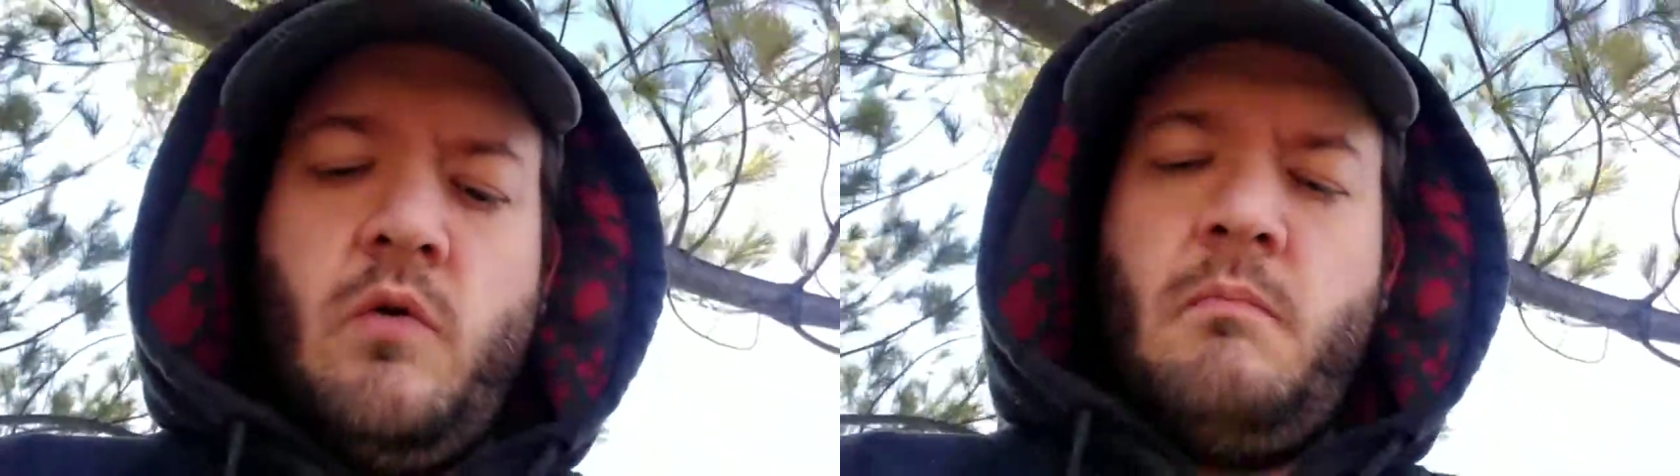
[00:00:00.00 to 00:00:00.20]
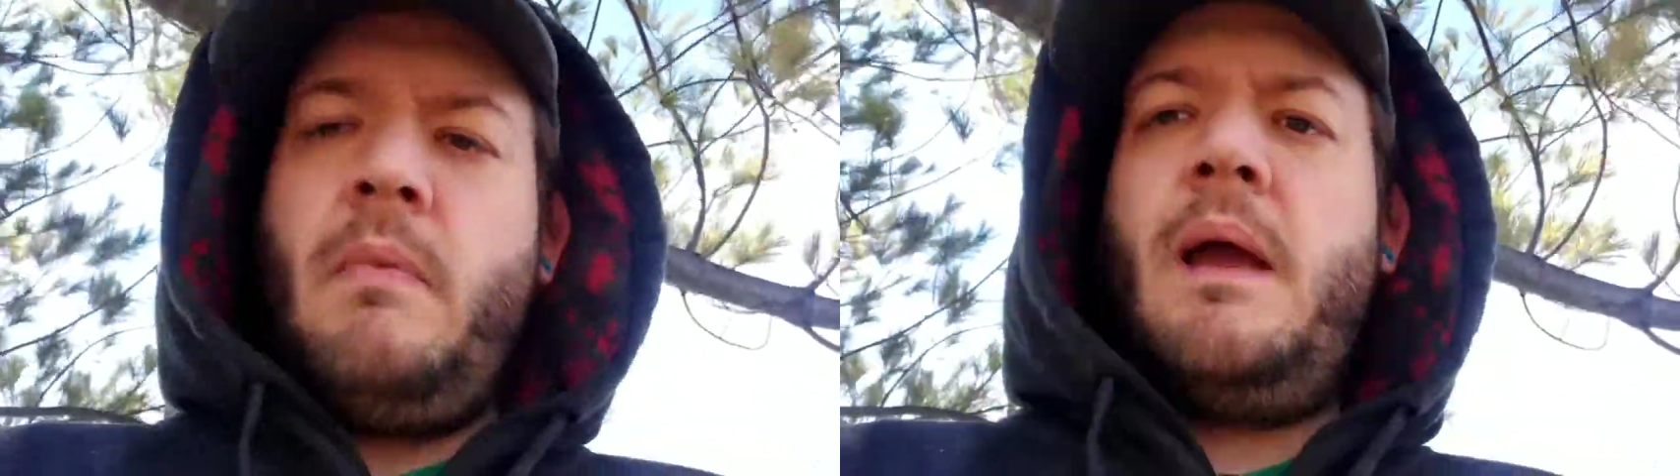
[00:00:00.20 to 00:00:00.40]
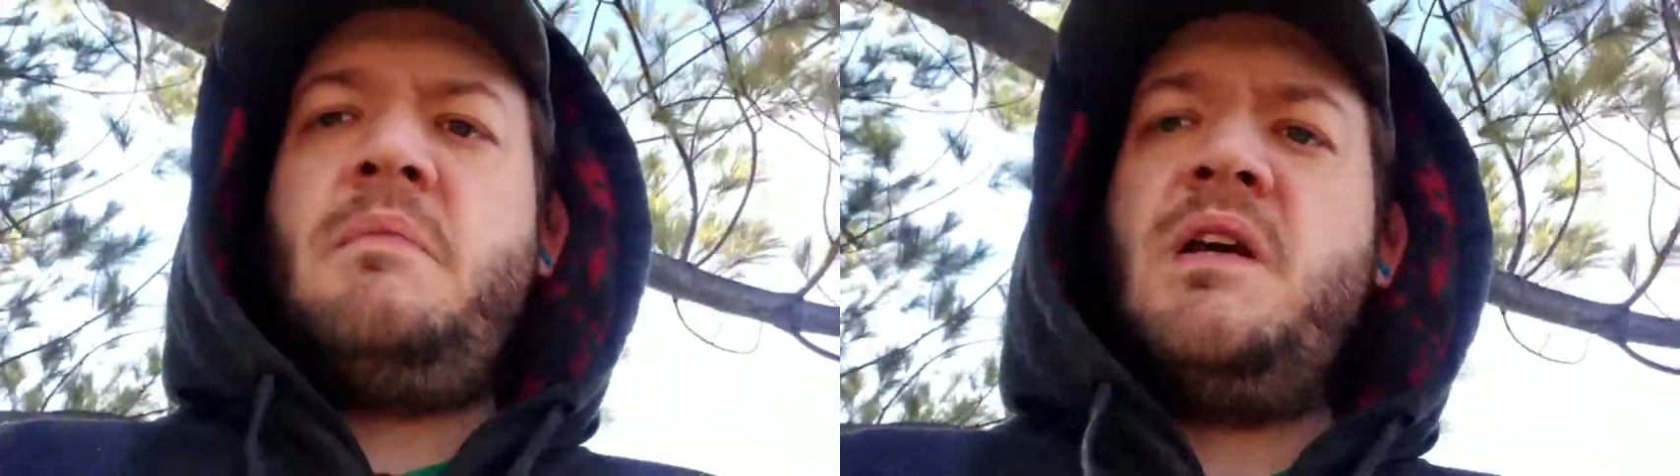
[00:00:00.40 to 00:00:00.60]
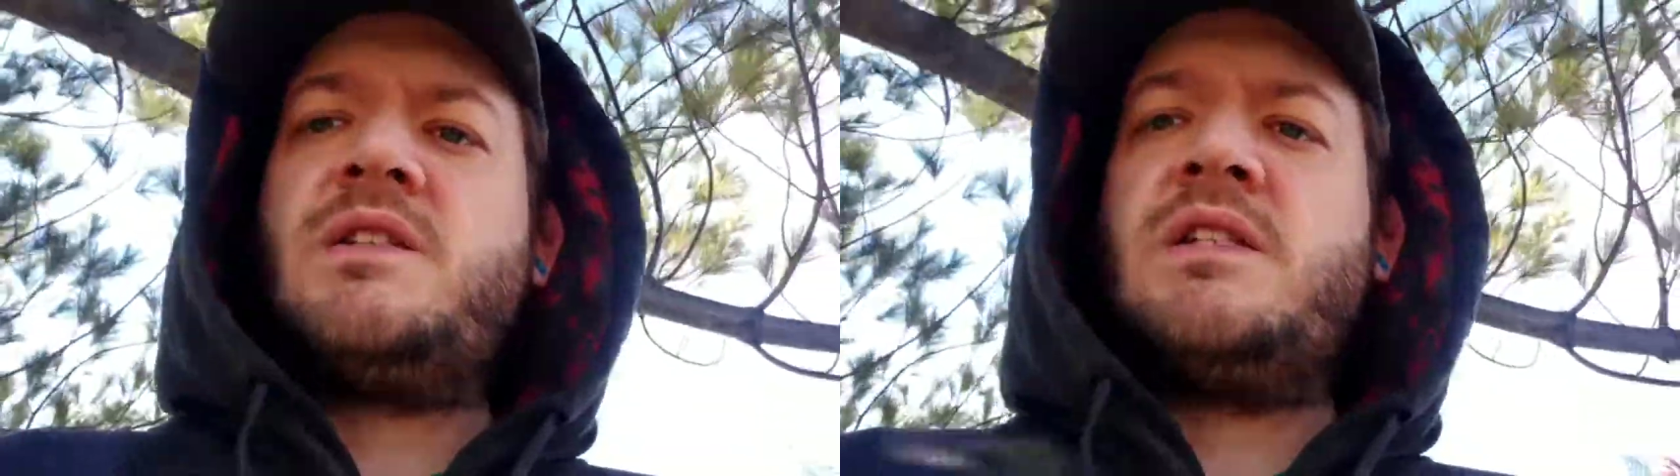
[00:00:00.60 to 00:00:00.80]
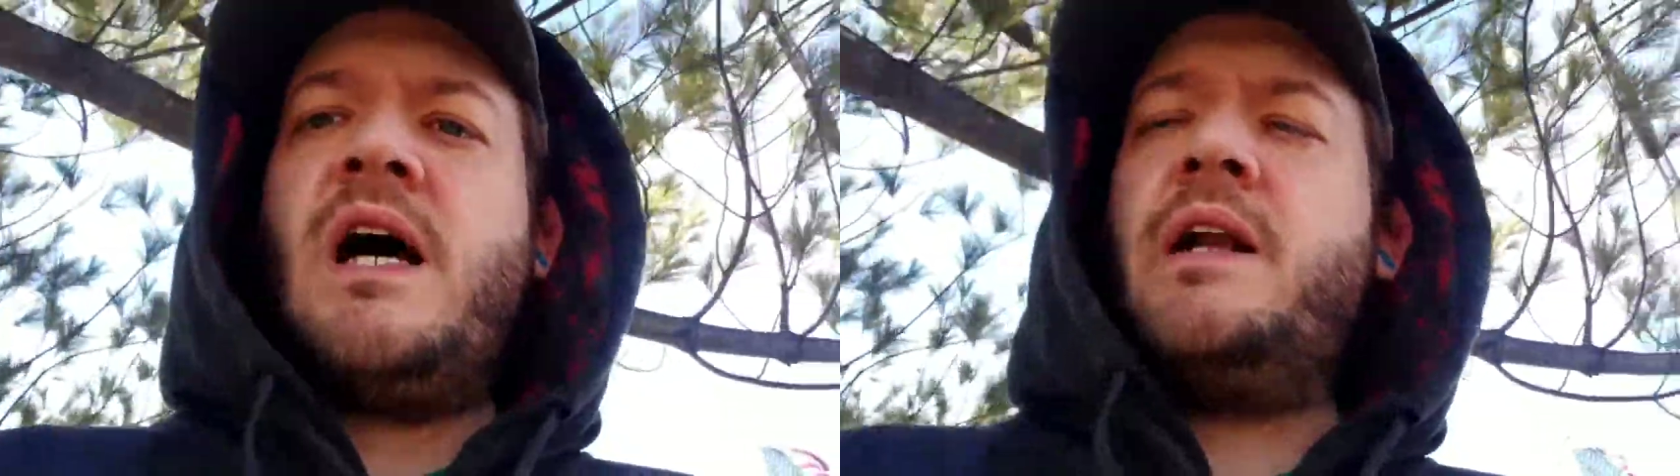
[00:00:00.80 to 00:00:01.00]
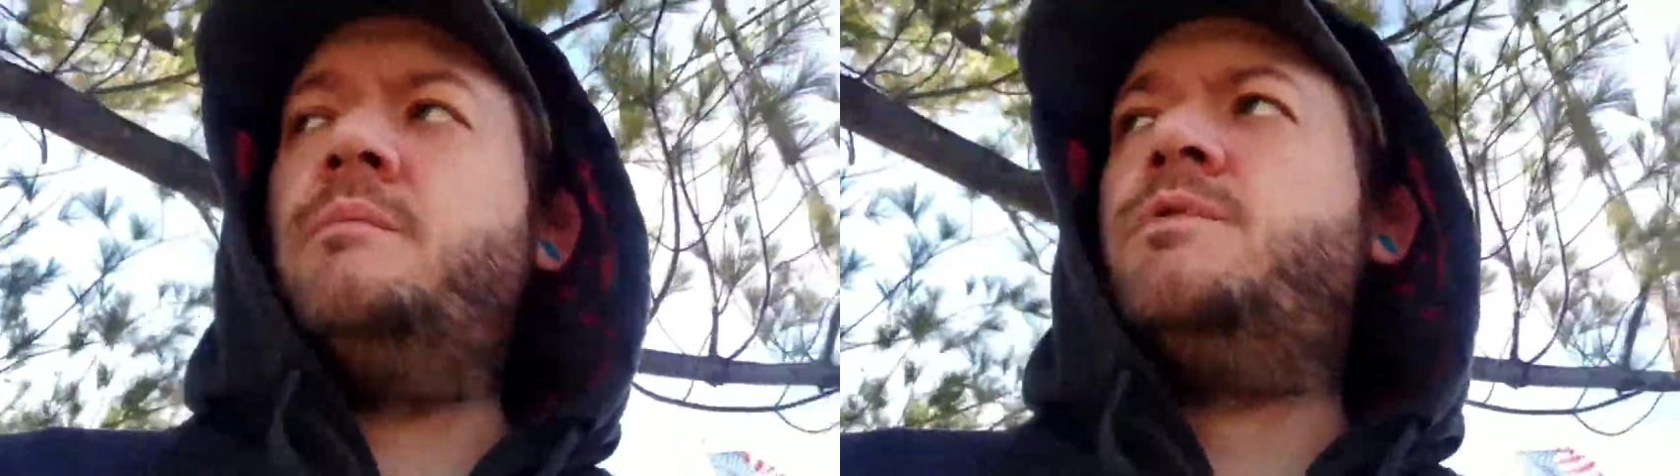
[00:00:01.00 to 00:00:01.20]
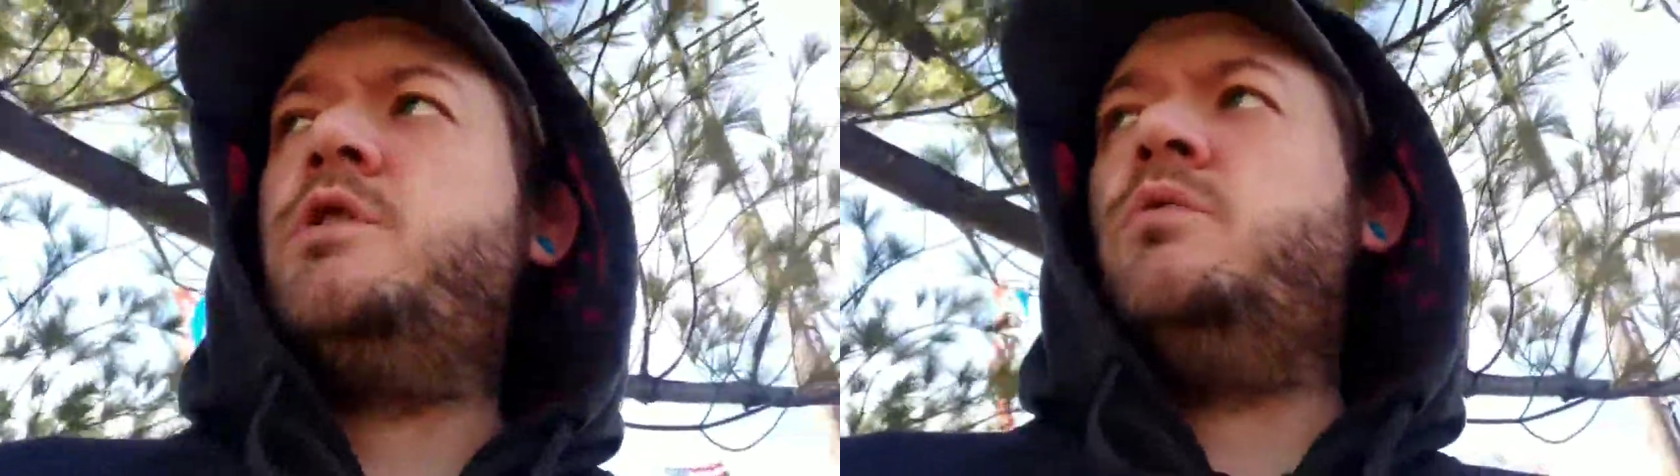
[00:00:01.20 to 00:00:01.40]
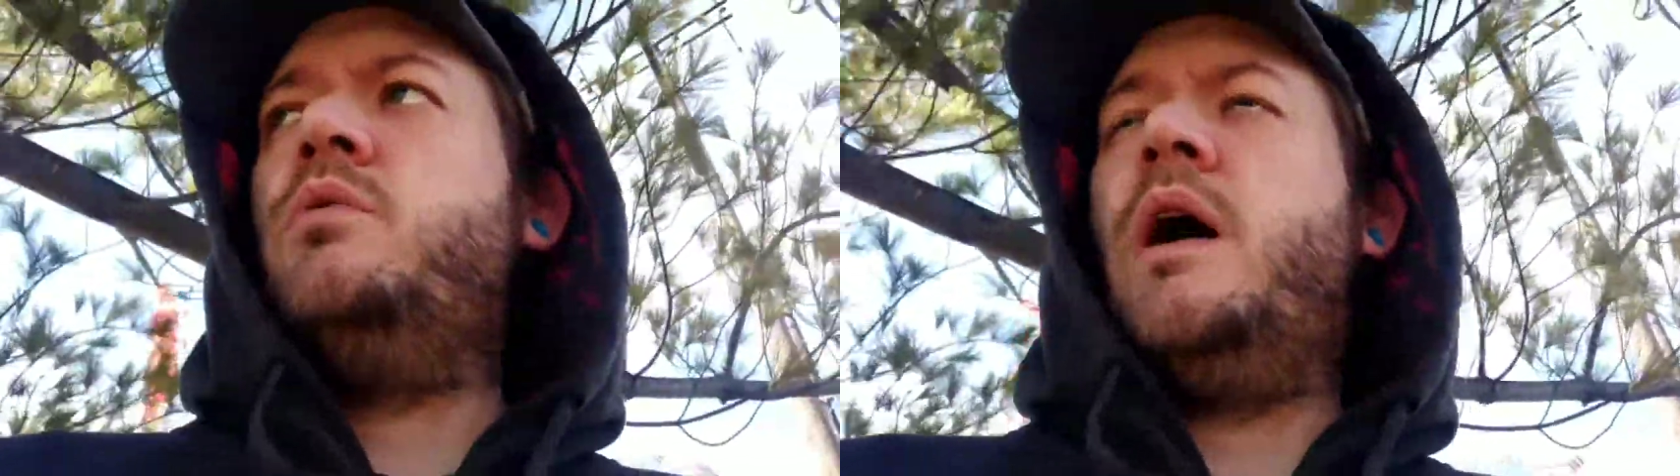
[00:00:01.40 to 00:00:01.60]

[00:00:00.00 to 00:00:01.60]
Maybe it's not up to